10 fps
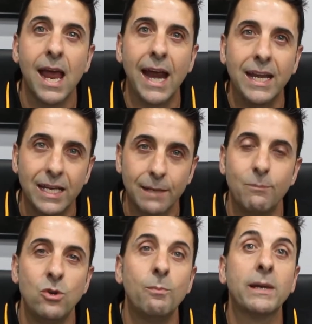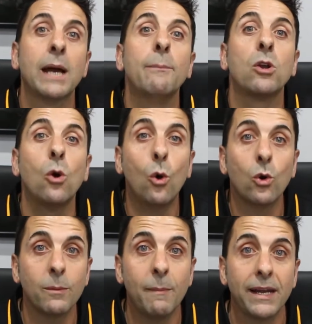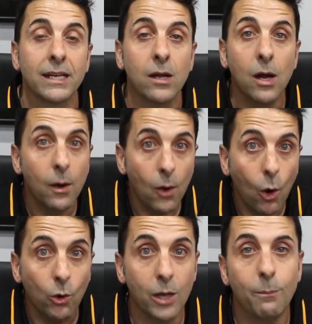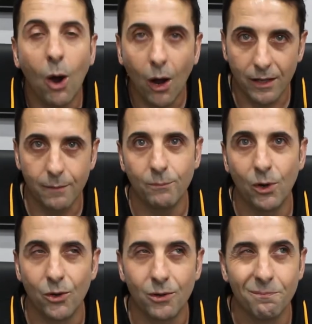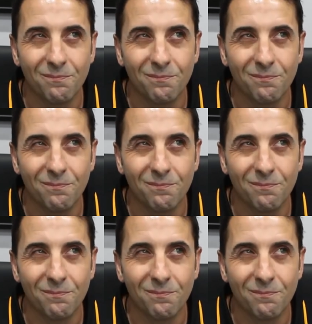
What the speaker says: and you become an automatic autopilot mode.